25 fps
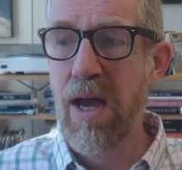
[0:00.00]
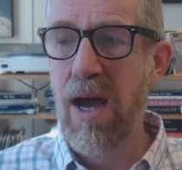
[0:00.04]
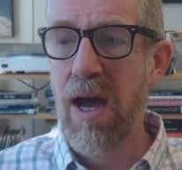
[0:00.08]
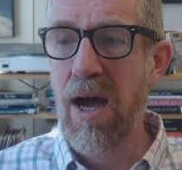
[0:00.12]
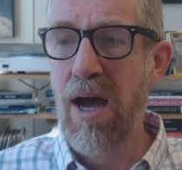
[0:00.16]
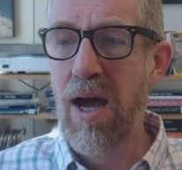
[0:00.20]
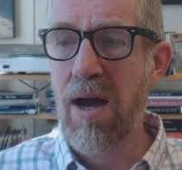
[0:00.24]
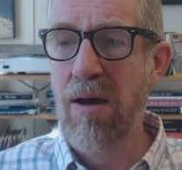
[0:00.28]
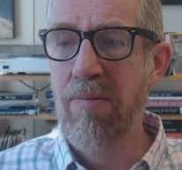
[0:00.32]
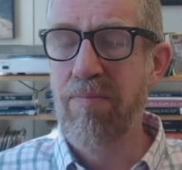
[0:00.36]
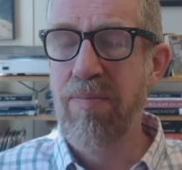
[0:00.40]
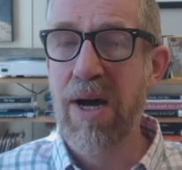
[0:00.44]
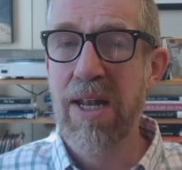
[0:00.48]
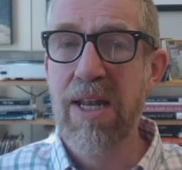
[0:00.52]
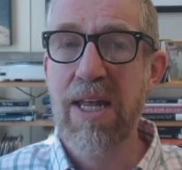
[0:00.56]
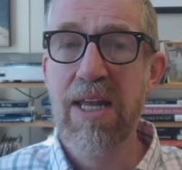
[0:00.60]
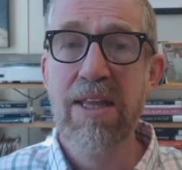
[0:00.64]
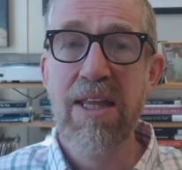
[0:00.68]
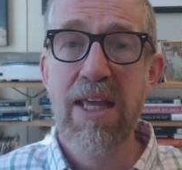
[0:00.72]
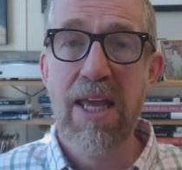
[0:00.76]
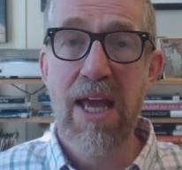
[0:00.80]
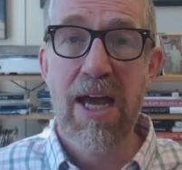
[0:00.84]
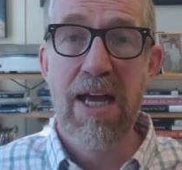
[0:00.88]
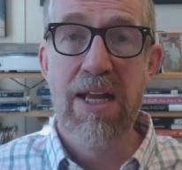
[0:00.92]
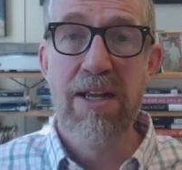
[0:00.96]
Uh, but
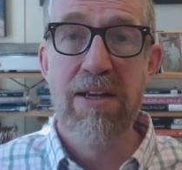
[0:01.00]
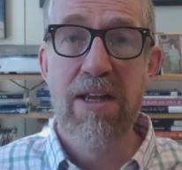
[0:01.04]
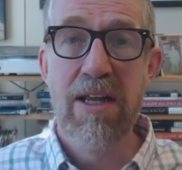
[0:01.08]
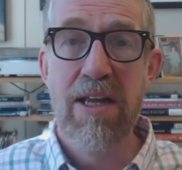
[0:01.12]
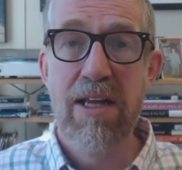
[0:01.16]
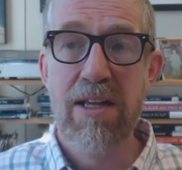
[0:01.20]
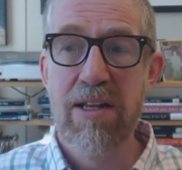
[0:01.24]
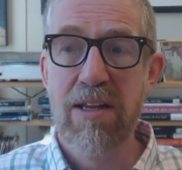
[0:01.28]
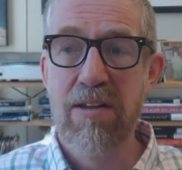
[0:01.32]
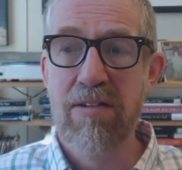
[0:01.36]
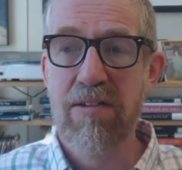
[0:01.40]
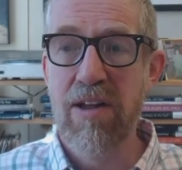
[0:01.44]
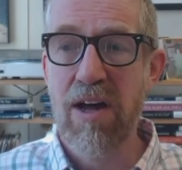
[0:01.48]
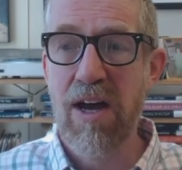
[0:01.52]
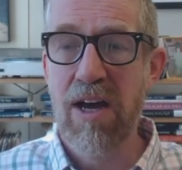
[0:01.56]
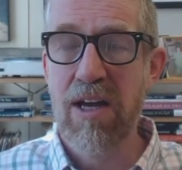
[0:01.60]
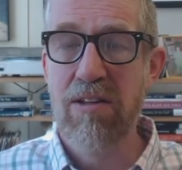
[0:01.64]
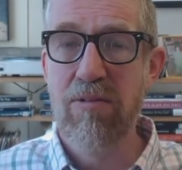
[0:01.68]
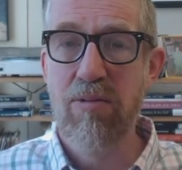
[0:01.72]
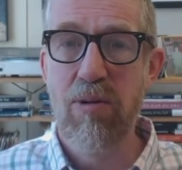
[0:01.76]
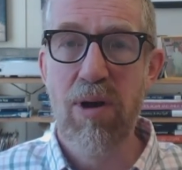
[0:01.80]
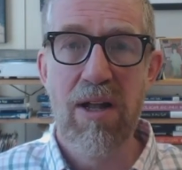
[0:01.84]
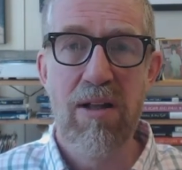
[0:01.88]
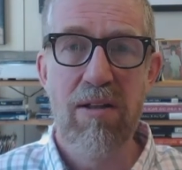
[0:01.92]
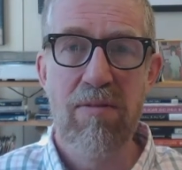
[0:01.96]
in the end, he
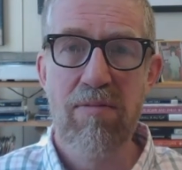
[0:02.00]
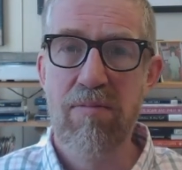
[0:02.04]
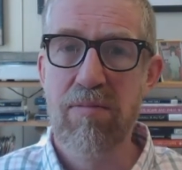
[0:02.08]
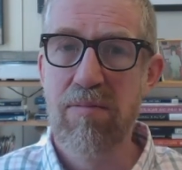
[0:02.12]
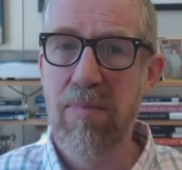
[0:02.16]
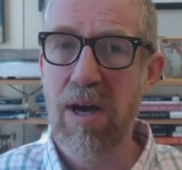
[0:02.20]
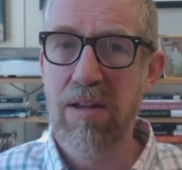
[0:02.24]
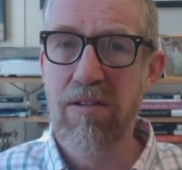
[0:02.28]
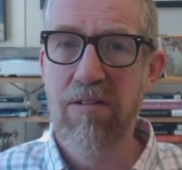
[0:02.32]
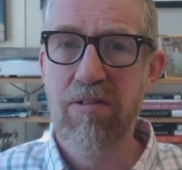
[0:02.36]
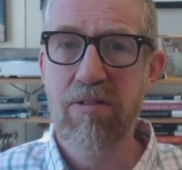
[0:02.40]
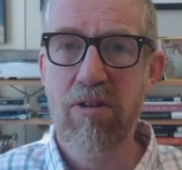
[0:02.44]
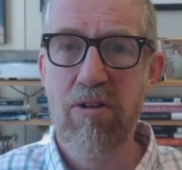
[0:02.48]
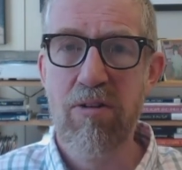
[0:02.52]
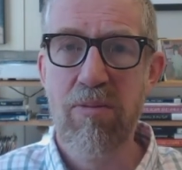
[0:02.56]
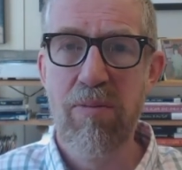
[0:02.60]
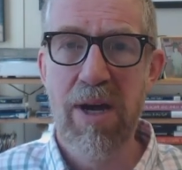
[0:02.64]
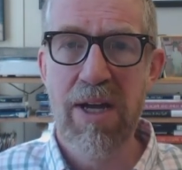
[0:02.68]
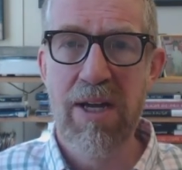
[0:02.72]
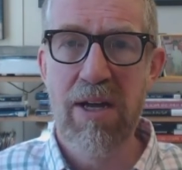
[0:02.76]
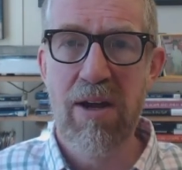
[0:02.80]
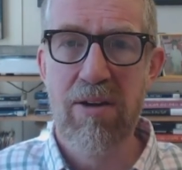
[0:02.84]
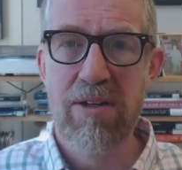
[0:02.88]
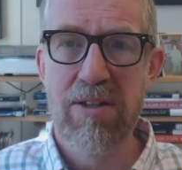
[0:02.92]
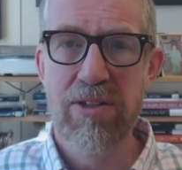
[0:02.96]
decides, well, screw
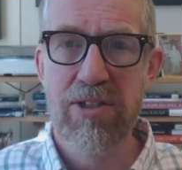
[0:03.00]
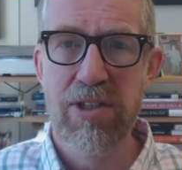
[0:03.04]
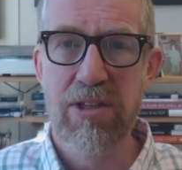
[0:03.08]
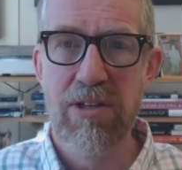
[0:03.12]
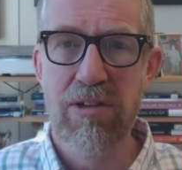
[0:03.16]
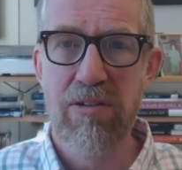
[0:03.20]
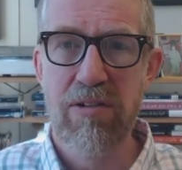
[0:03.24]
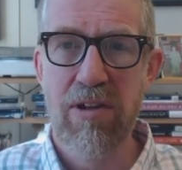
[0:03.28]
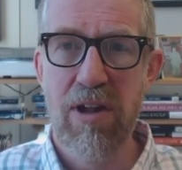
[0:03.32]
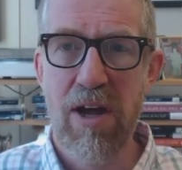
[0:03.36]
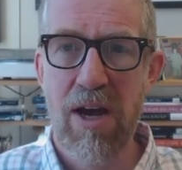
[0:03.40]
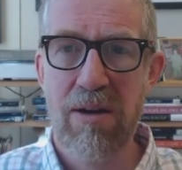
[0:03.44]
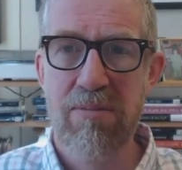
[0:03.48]
my conscience.